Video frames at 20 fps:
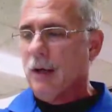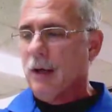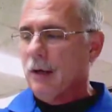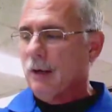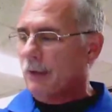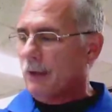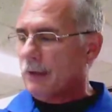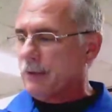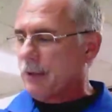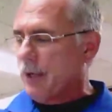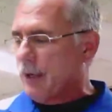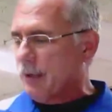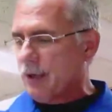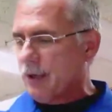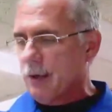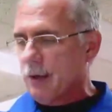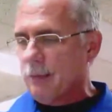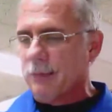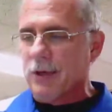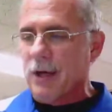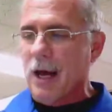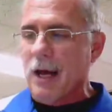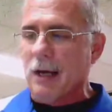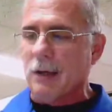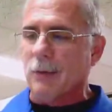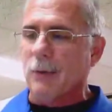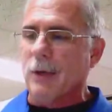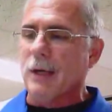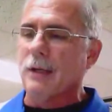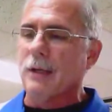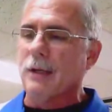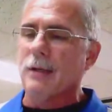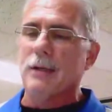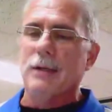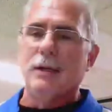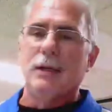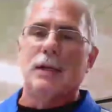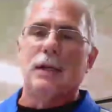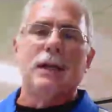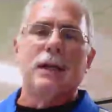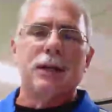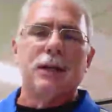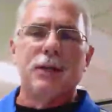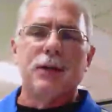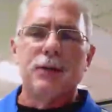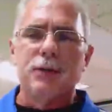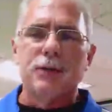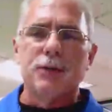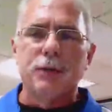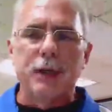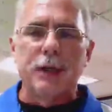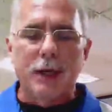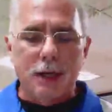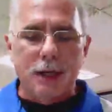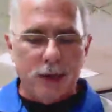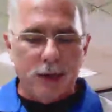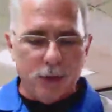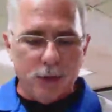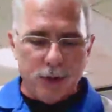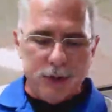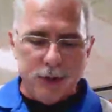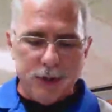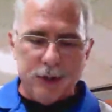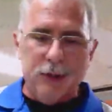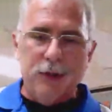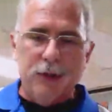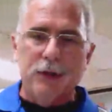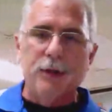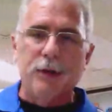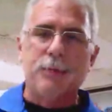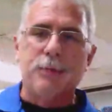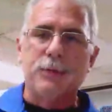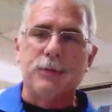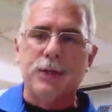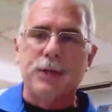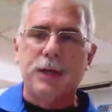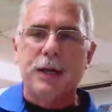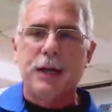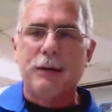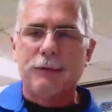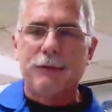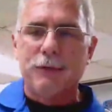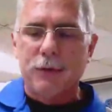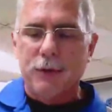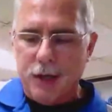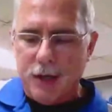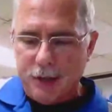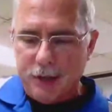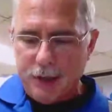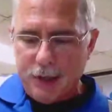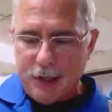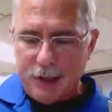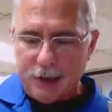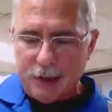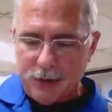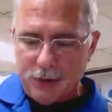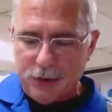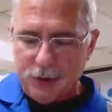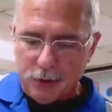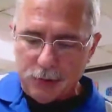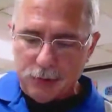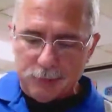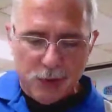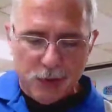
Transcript: If I say something's not graded, usually I don't get 100% effort on that. So